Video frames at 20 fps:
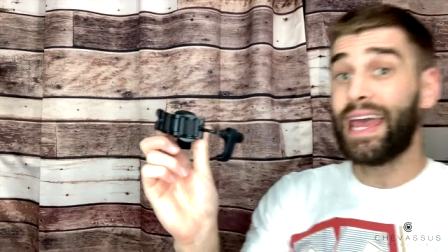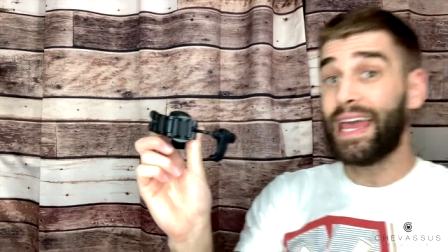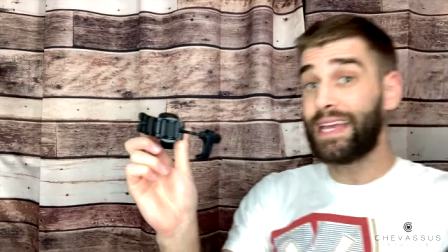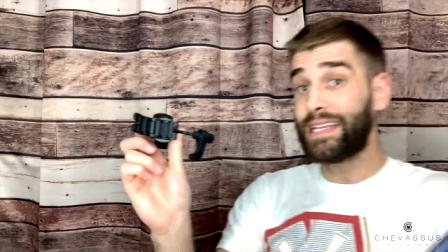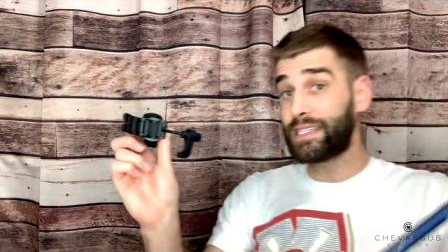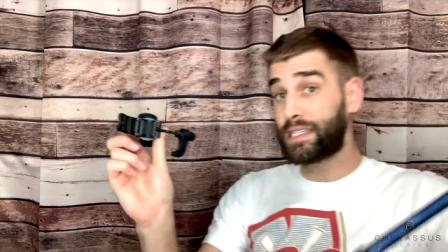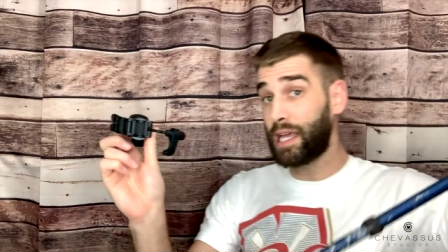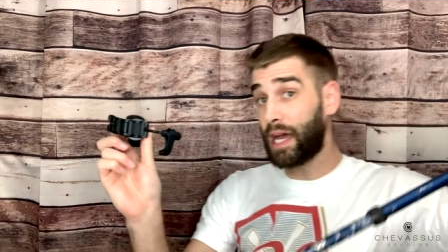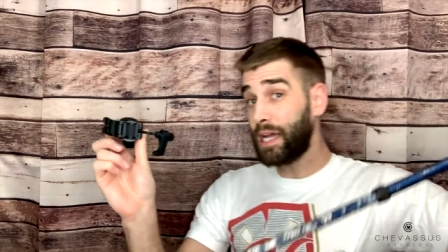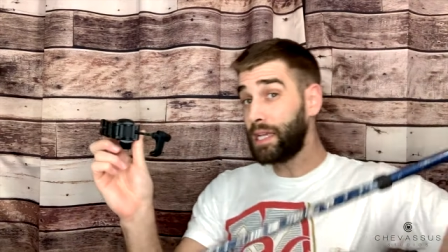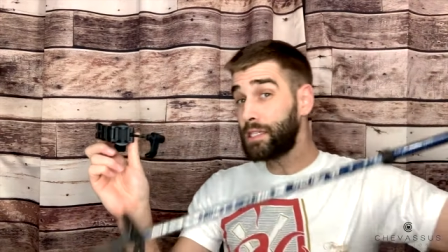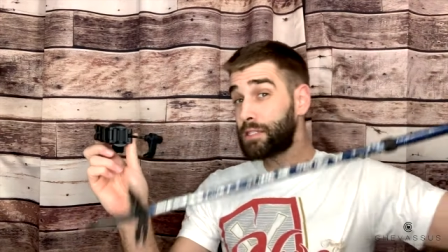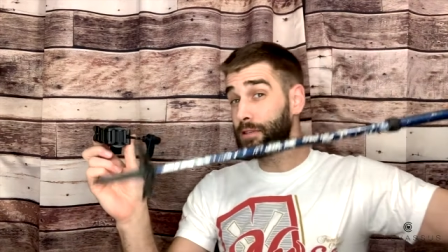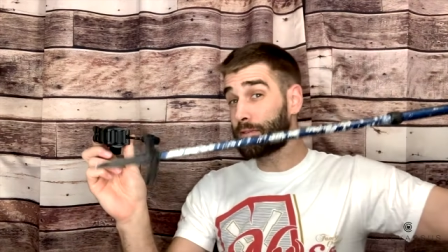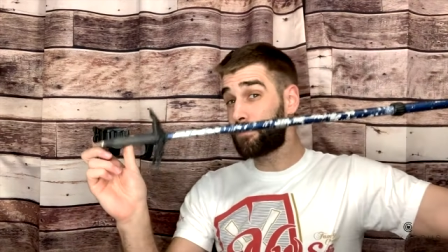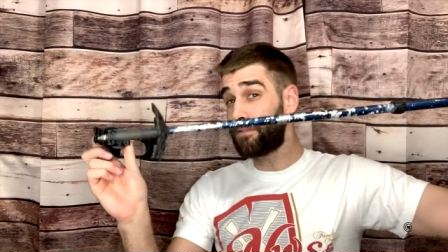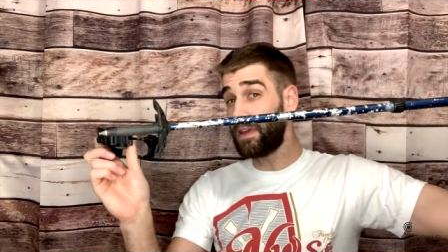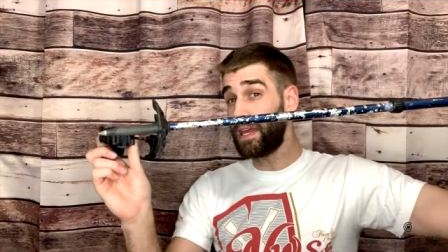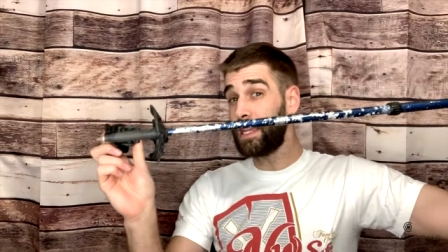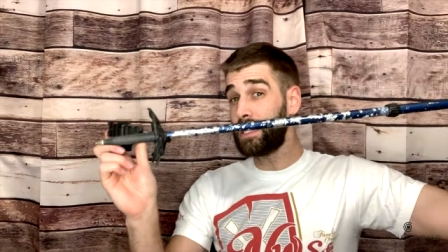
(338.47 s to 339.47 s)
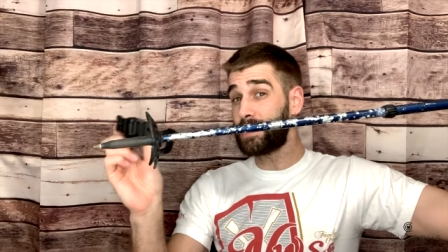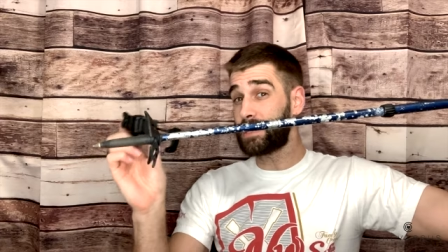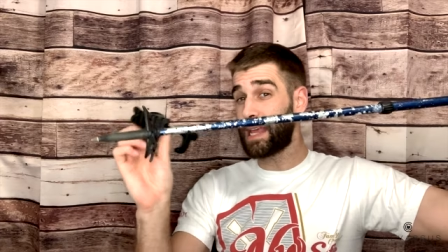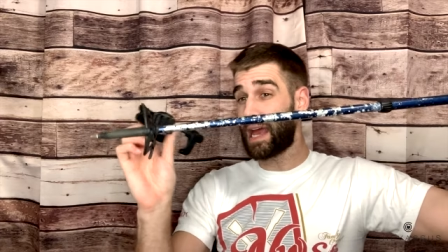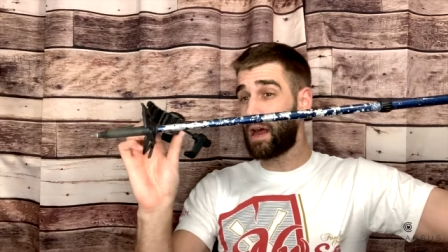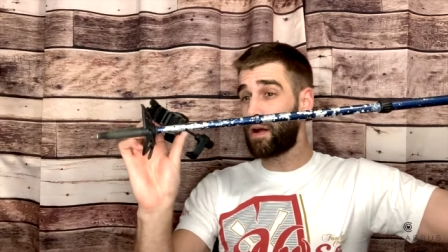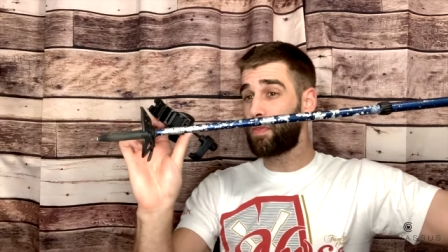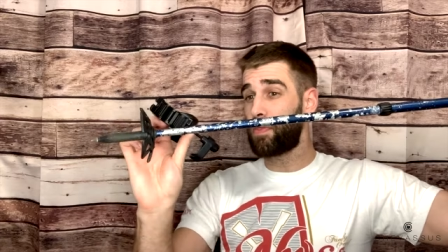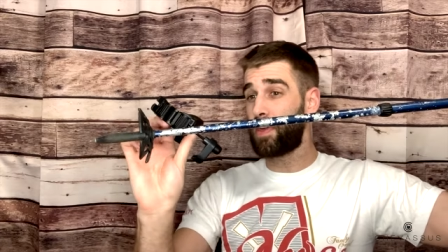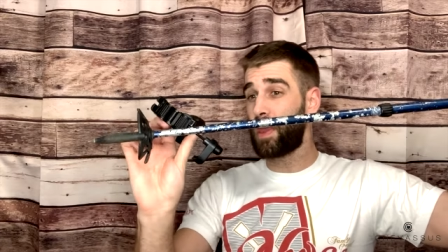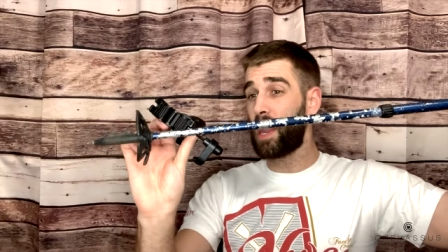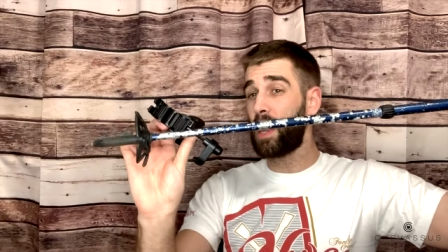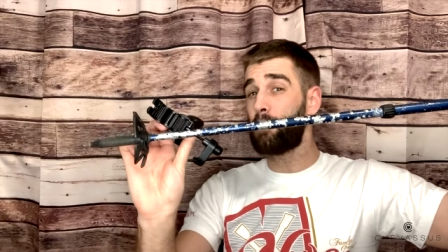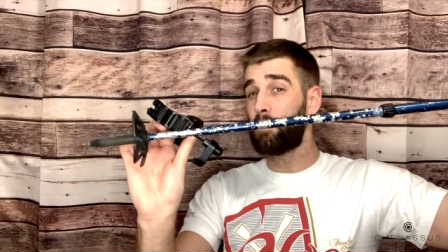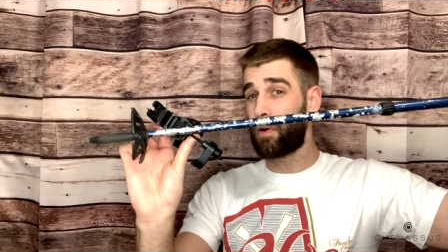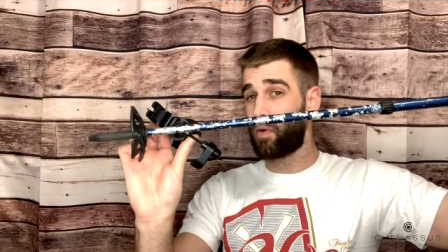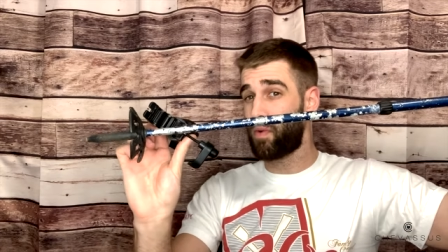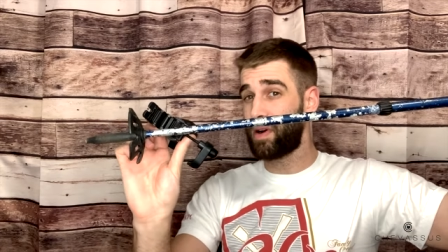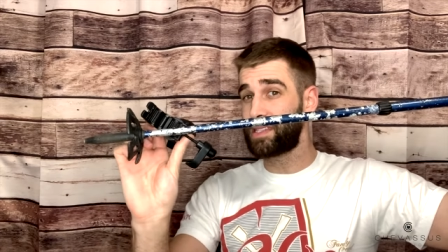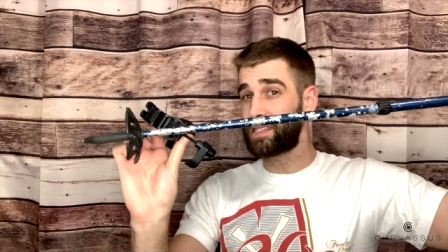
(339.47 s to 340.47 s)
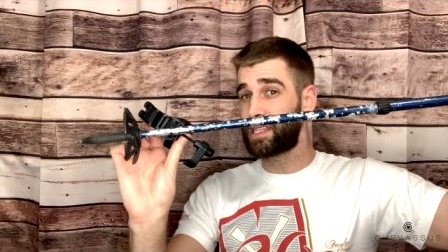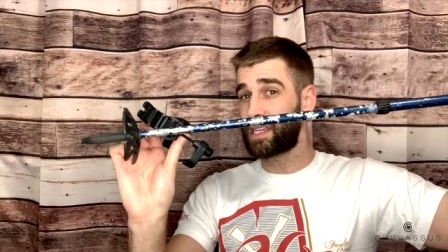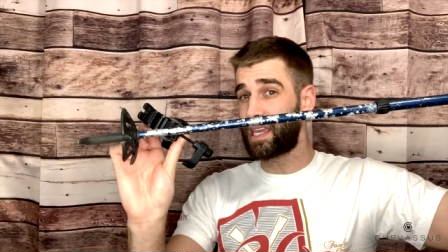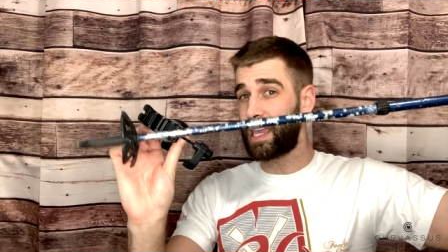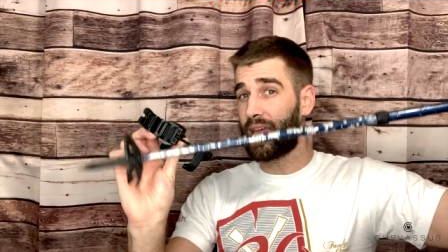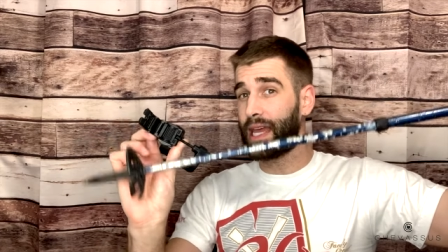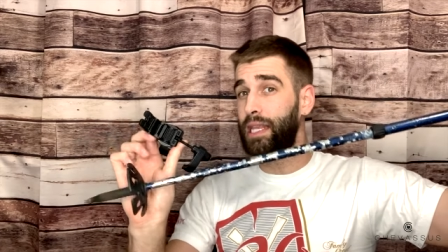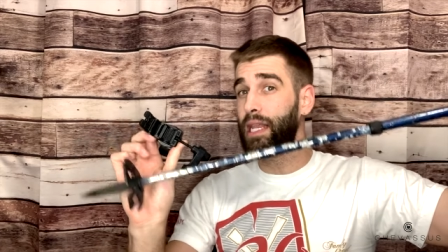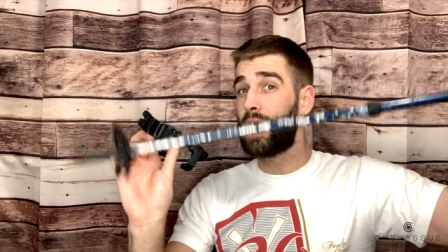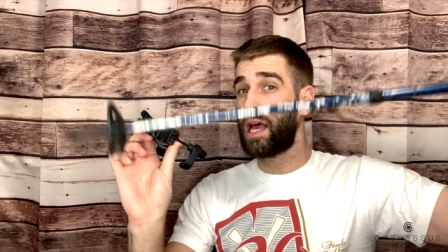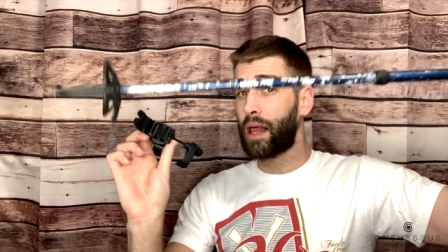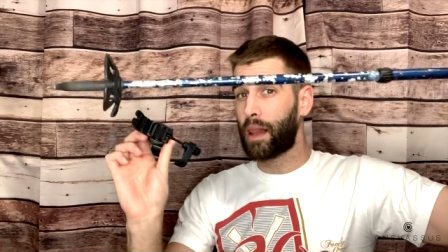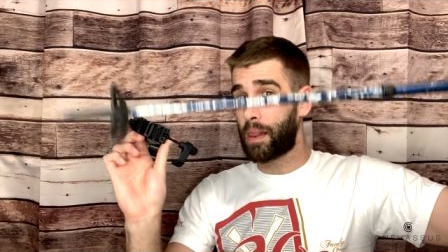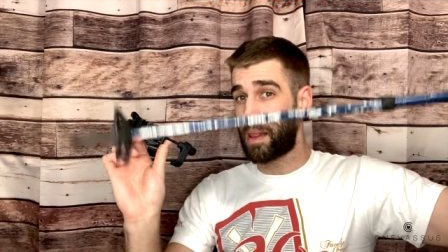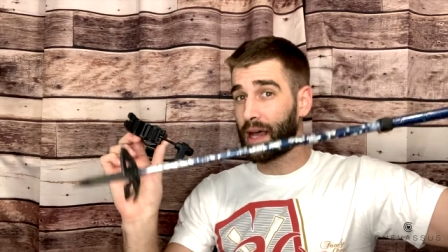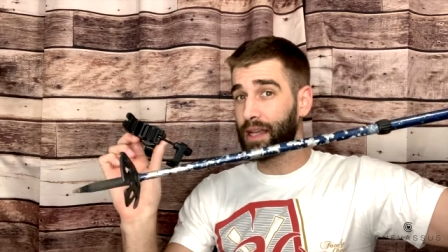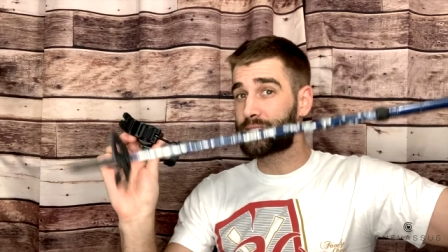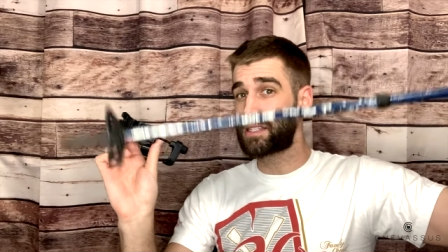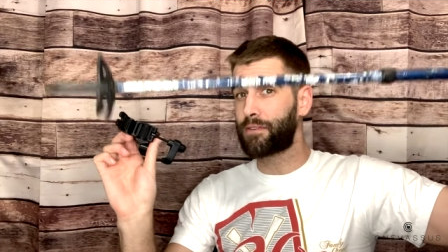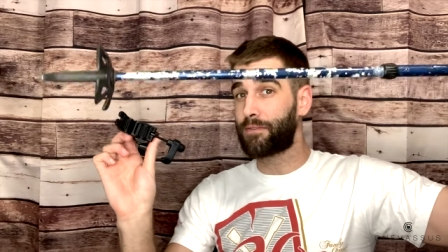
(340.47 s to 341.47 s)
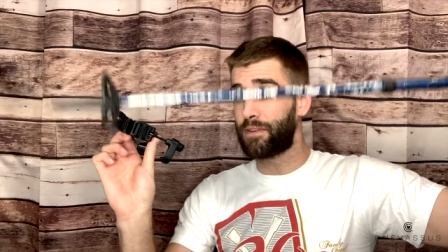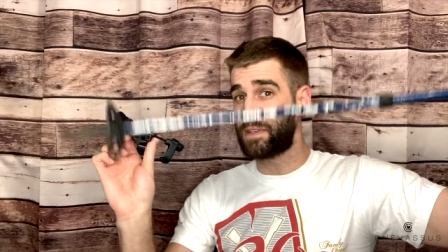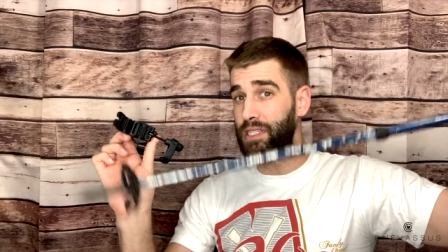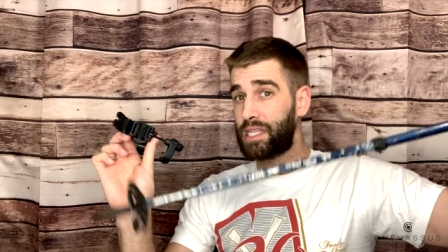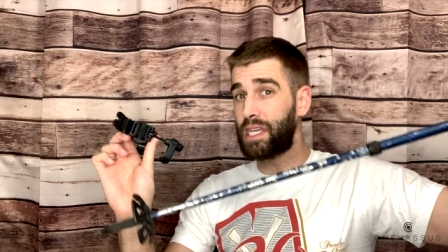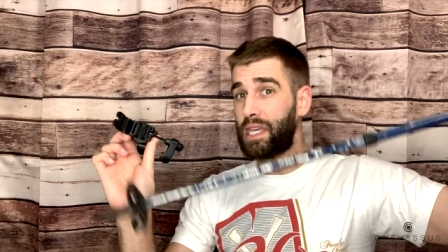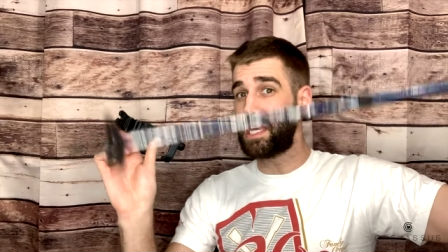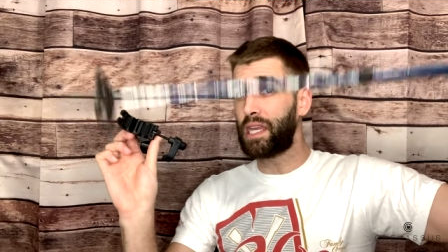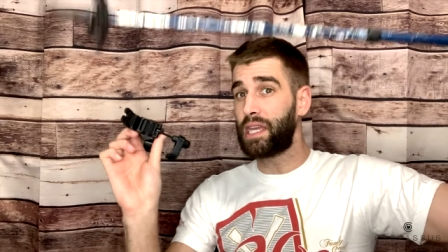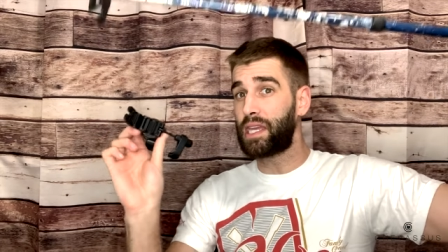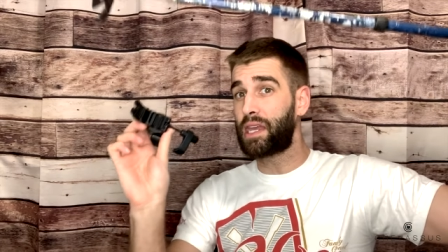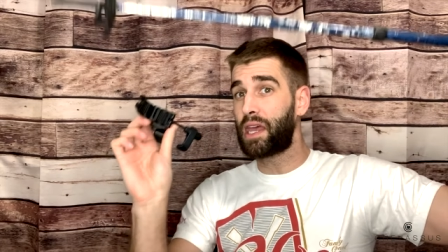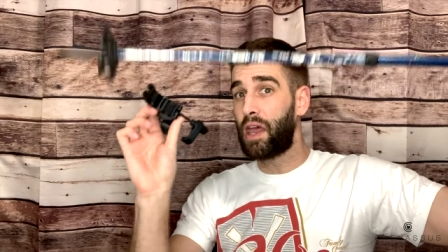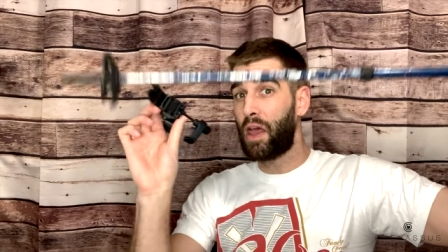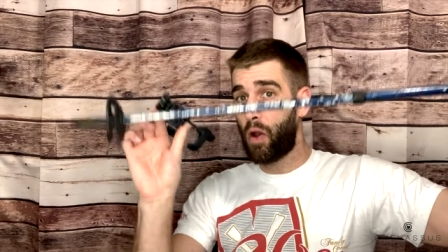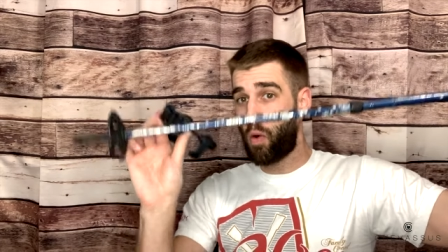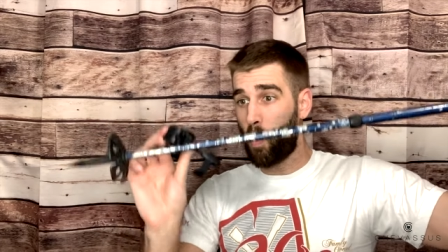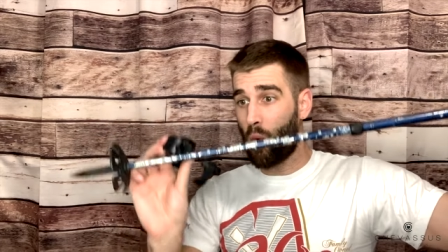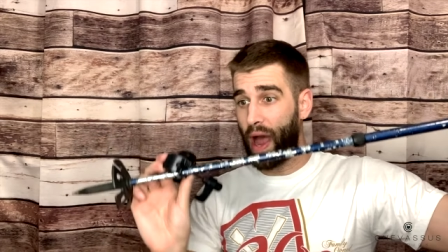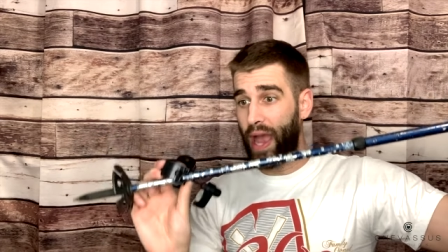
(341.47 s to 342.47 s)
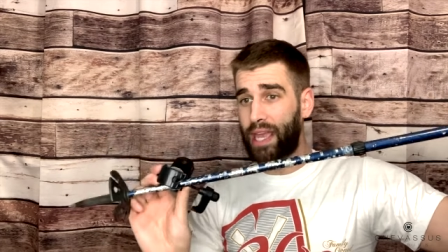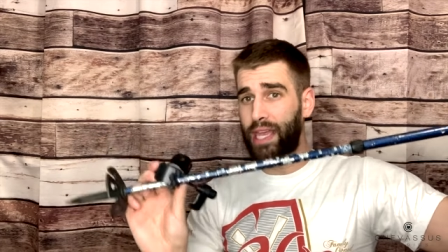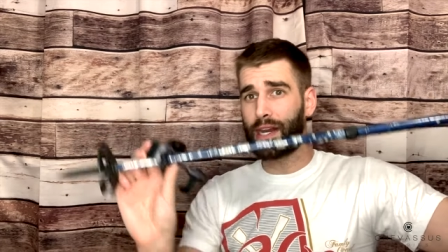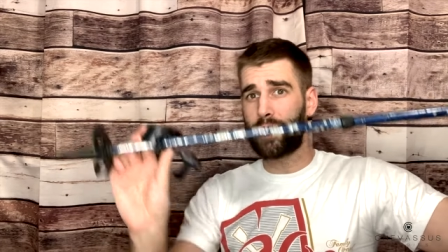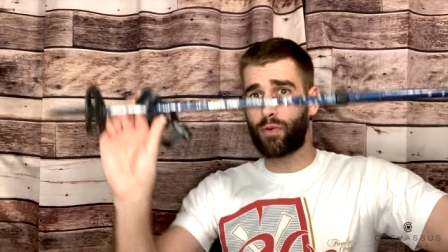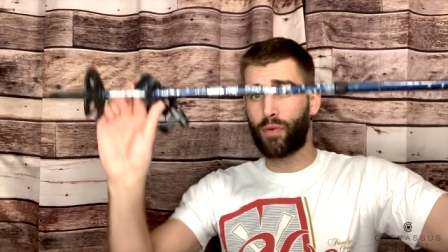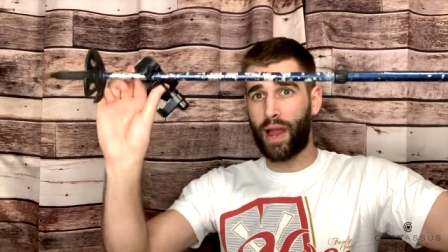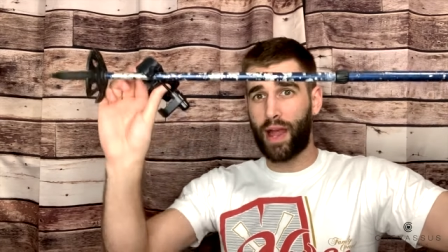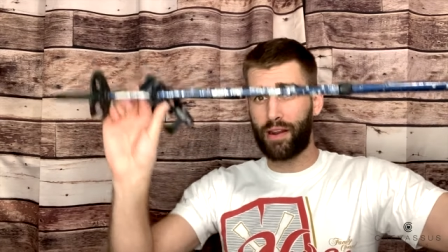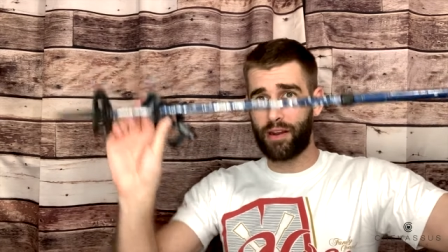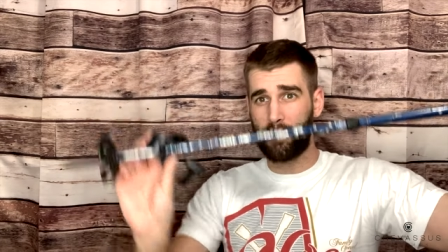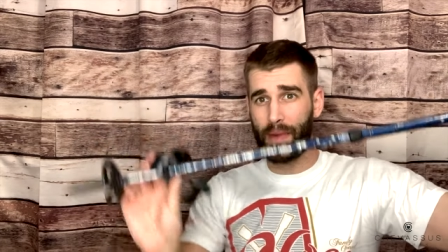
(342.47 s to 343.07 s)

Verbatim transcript: It does fit down there, but once again, lots of fatigue, wagging around.